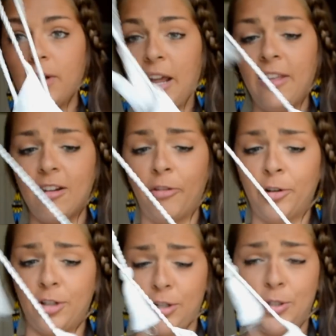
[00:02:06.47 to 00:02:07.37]
And I think
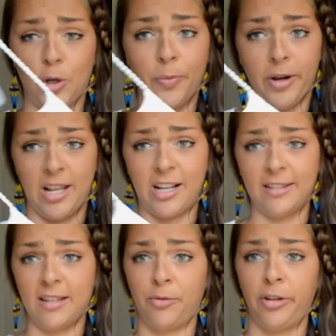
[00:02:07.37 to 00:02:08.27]
halters are so pretty
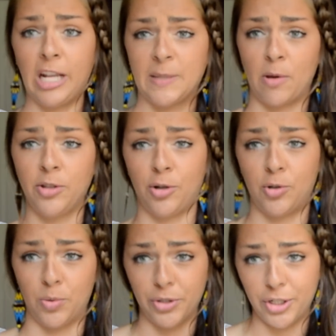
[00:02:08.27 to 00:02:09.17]
because they really expose your
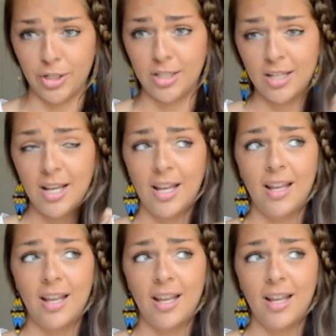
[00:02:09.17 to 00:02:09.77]
shoulders.